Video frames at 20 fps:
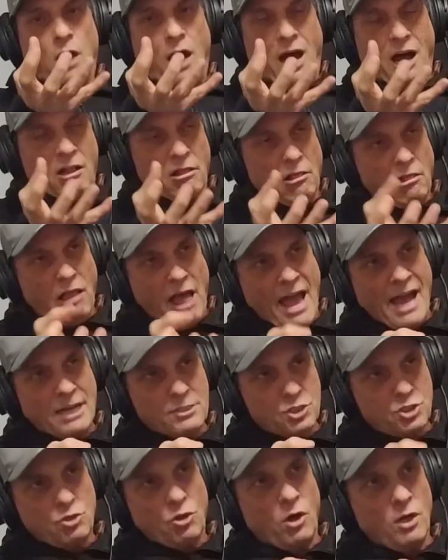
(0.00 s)
are
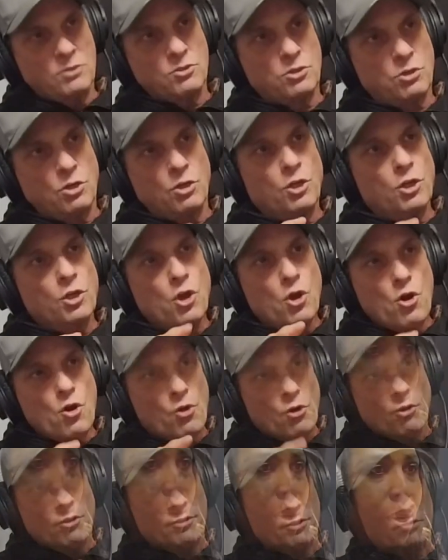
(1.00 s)
latched onto the
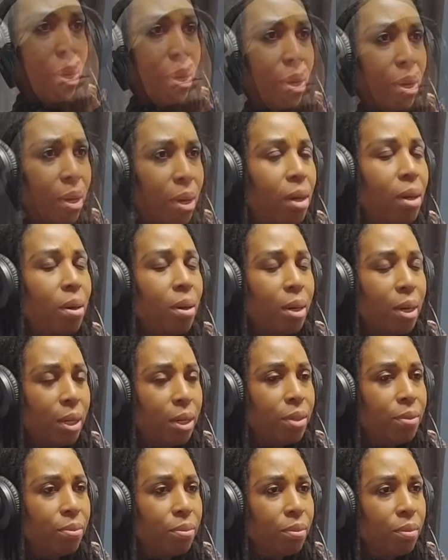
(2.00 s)

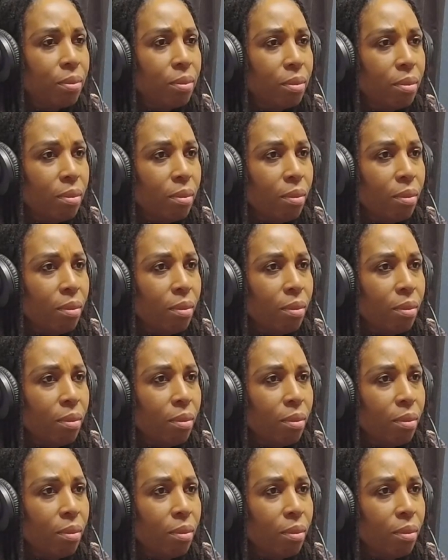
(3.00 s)
ureter,